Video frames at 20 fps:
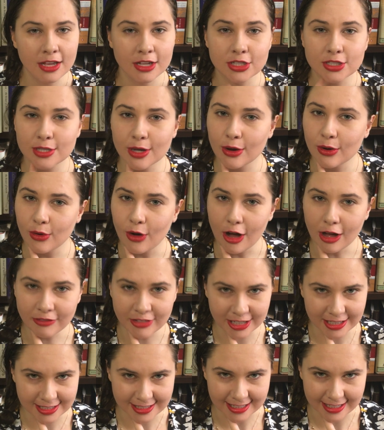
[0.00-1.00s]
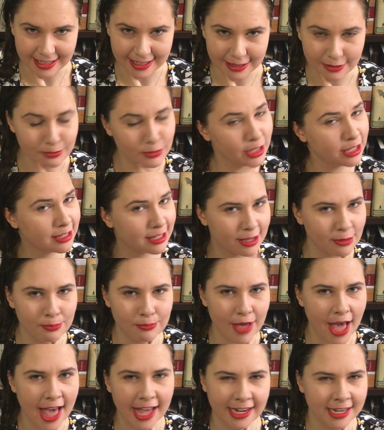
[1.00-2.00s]
So obviously, being the
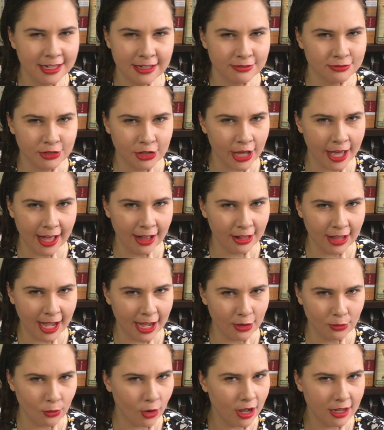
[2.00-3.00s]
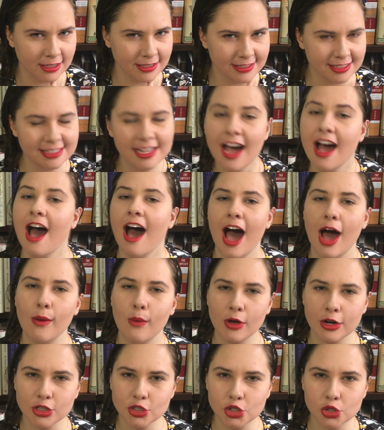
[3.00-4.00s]
competitive girl I was, I
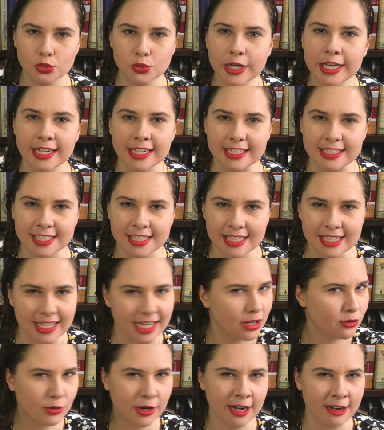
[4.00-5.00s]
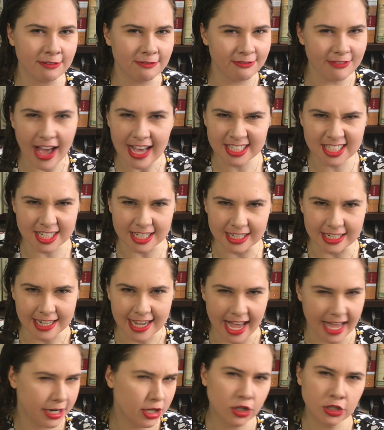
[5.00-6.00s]
wanted to read it and read it faster
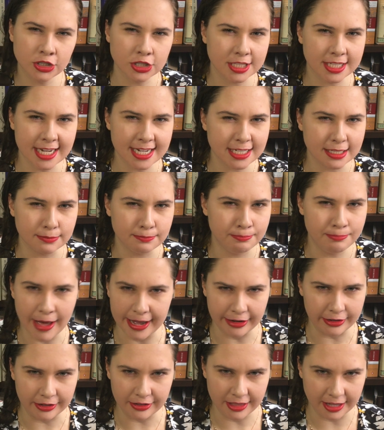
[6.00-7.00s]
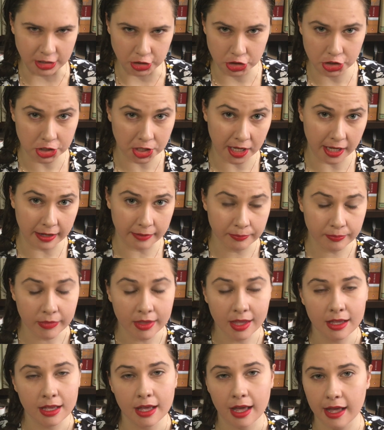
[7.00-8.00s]
and understand it better than she.
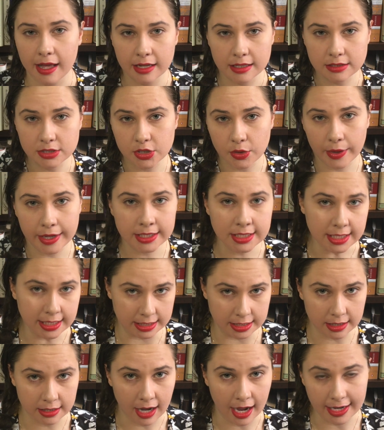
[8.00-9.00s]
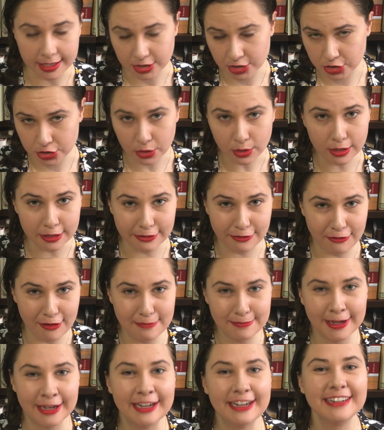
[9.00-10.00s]
And so I did. I stole it
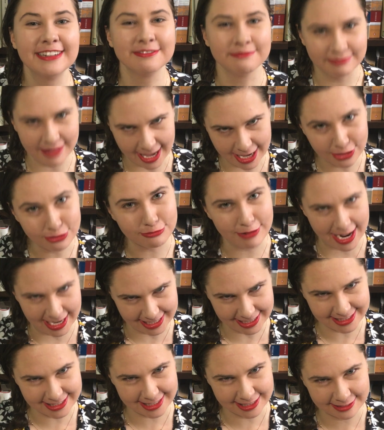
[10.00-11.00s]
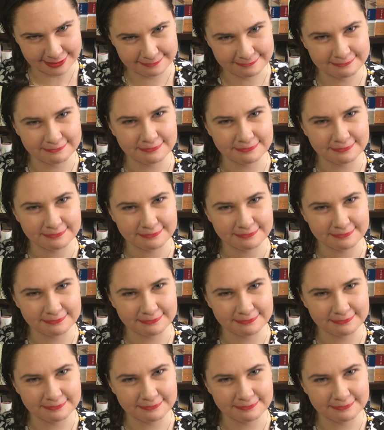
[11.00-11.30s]
from her and read it.